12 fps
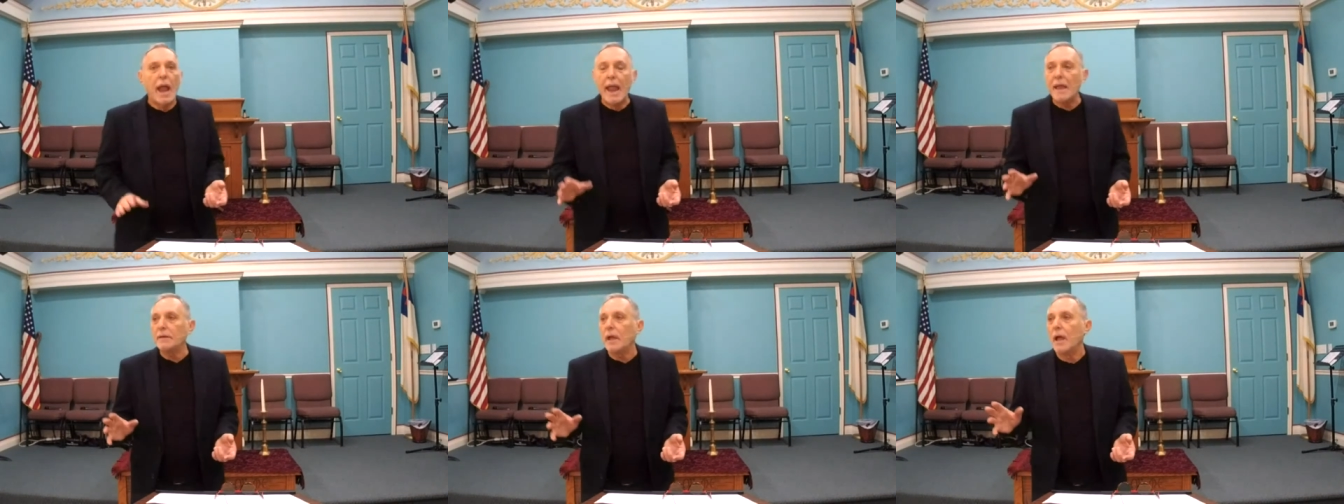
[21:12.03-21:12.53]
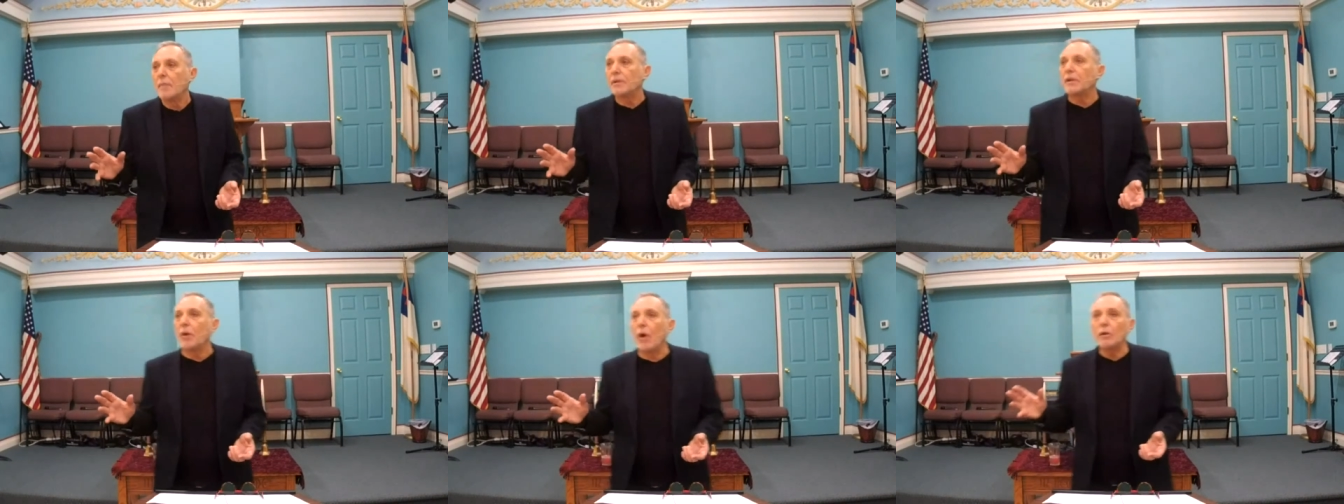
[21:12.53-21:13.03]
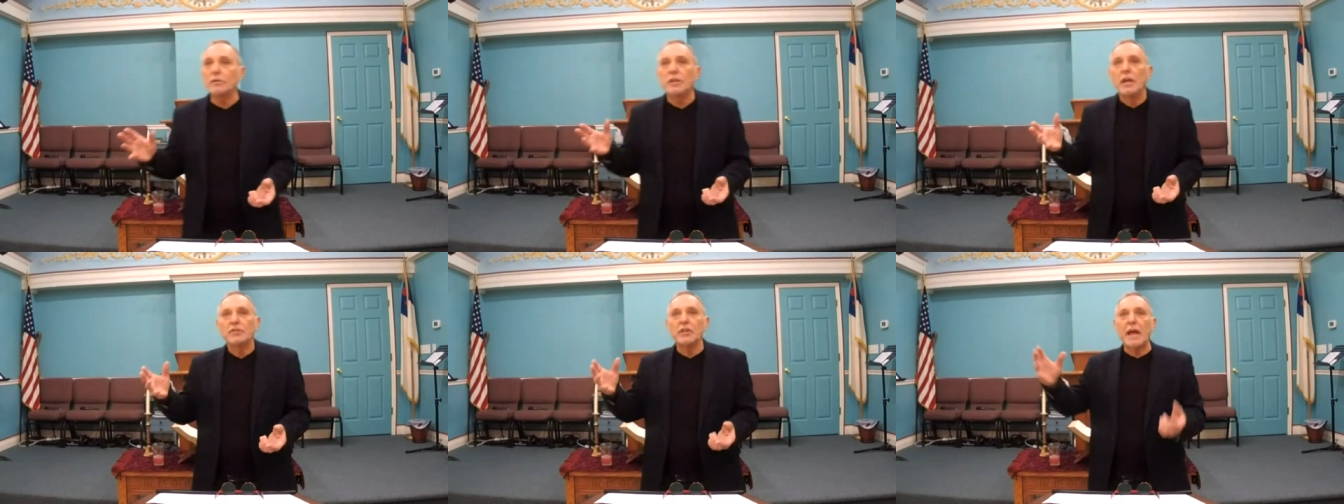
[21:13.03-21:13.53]
And
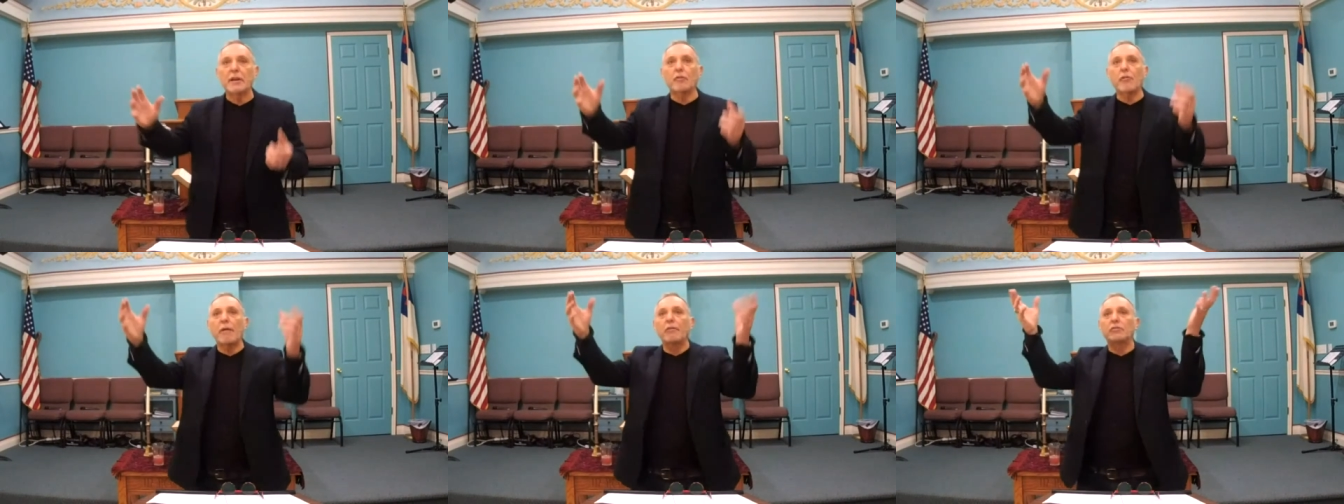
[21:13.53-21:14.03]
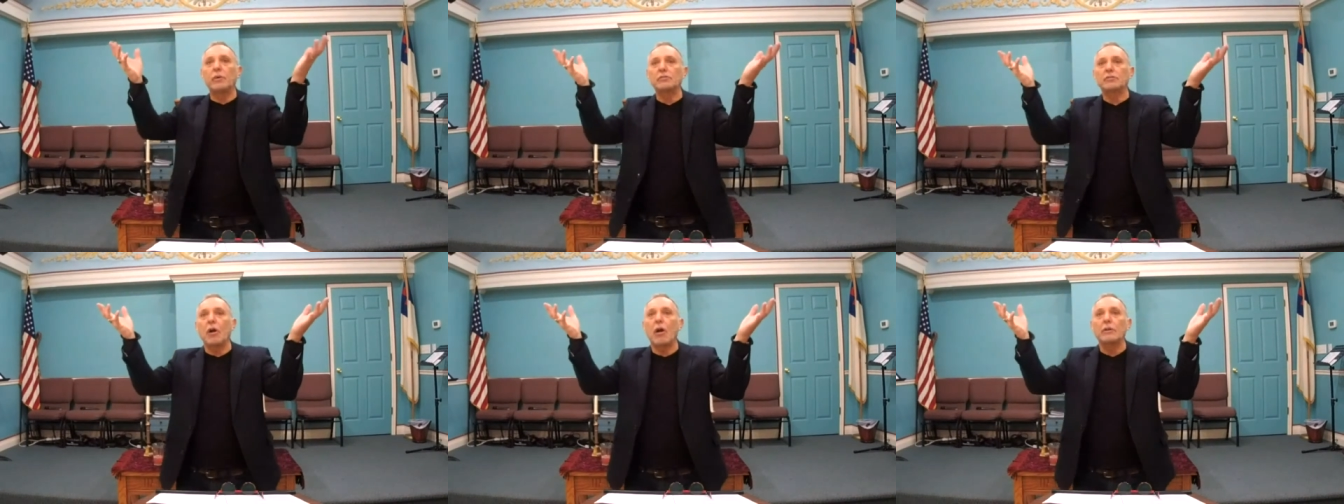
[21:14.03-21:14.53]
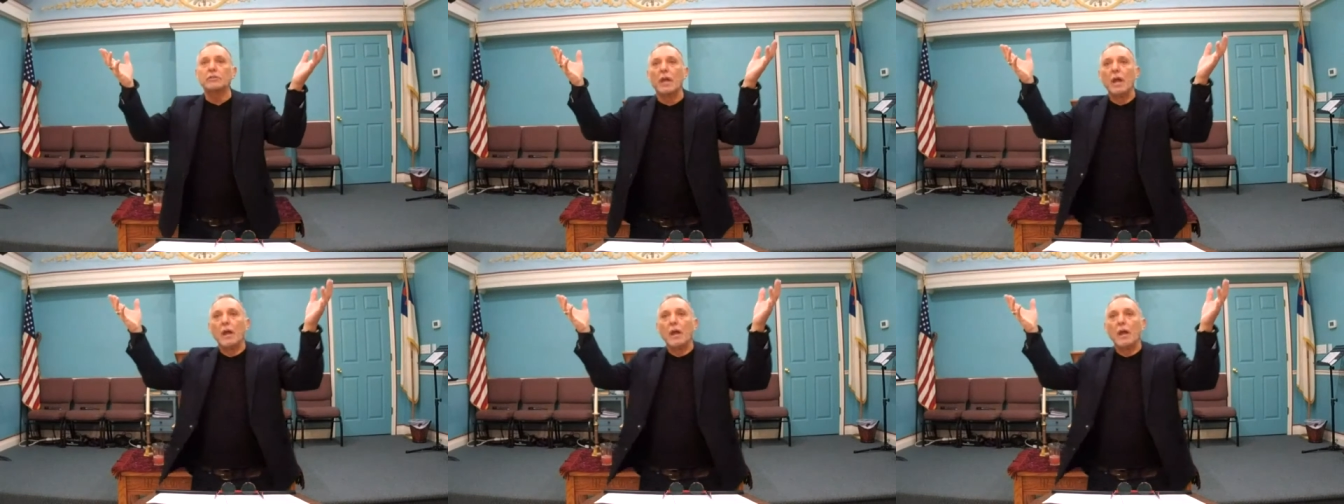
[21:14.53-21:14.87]
because she had a crown of full stars,